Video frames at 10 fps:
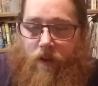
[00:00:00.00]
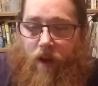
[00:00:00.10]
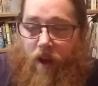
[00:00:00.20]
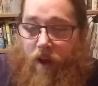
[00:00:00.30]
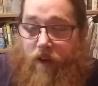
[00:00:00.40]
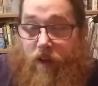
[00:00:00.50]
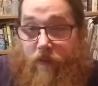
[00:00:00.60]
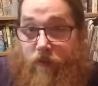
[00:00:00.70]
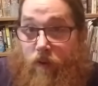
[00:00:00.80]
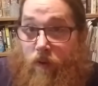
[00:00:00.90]
And
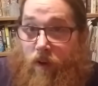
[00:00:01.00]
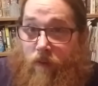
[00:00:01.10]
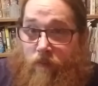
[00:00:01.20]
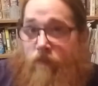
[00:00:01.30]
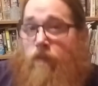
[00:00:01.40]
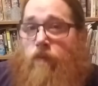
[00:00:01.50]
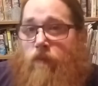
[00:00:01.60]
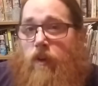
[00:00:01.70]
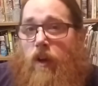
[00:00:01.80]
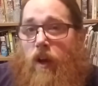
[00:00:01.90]
if you can
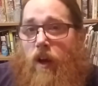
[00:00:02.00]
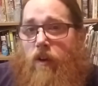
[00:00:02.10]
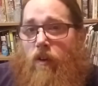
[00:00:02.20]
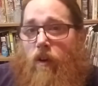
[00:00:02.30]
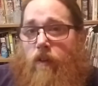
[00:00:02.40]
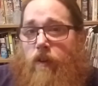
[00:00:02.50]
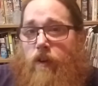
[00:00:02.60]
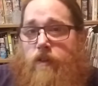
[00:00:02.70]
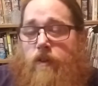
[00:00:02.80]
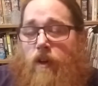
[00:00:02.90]
get a handle on
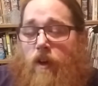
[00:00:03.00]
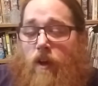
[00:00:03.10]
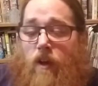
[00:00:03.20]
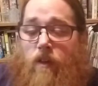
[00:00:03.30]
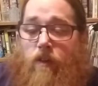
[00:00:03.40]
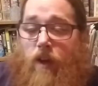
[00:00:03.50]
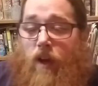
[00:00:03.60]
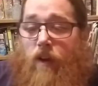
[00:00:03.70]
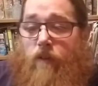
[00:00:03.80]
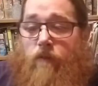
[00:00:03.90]
these,
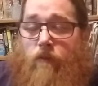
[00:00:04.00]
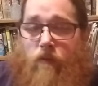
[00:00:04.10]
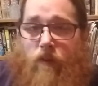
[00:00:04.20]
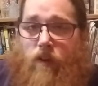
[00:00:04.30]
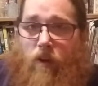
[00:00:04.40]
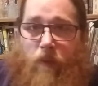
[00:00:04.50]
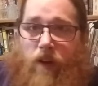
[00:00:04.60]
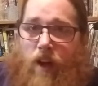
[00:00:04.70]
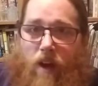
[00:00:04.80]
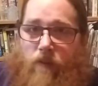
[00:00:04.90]
then that'll
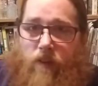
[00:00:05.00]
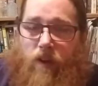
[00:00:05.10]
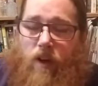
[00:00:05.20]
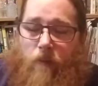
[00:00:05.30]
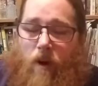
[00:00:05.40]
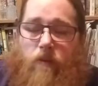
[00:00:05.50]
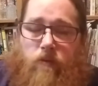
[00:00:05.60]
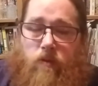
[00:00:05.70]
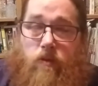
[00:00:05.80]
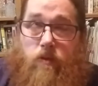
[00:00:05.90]
make everything come out
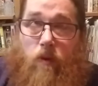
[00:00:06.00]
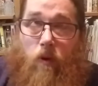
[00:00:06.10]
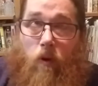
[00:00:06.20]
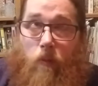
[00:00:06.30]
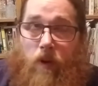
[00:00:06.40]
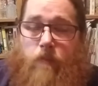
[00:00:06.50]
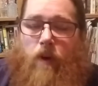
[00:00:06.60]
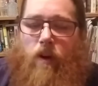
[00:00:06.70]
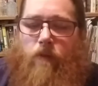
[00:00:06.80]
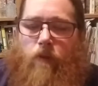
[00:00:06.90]
so much
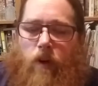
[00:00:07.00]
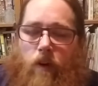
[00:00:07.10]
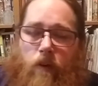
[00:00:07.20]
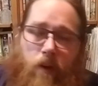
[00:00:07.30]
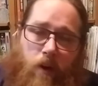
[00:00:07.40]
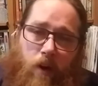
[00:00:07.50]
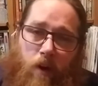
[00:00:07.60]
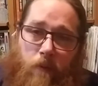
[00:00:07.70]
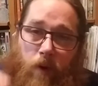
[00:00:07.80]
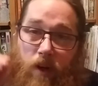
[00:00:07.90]
better for you.
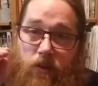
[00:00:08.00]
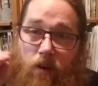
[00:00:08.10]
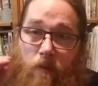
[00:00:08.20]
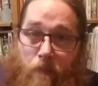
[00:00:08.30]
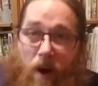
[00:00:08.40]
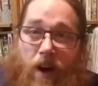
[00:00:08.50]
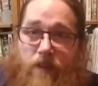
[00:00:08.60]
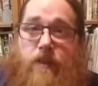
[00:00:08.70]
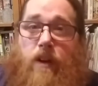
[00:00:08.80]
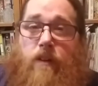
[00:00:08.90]
We're going to start with
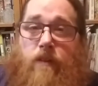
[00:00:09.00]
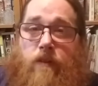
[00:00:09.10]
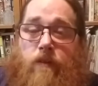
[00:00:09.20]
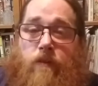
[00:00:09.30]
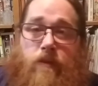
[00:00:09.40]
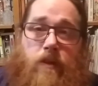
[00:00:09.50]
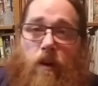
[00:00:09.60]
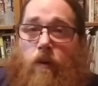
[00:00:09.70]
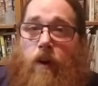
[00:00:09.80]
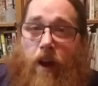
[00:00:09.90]
pasta.
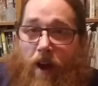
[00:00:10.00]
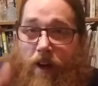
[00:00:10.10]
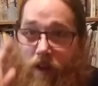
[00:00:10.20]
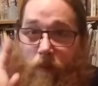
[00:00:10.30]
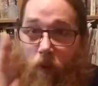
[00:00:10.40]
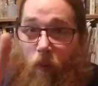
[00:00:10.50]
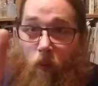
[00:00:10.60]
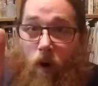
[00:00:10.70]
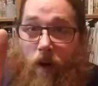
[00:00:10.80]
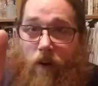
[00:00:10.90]
So, hack number
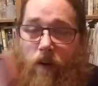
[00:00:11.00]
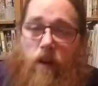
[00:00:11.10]
1.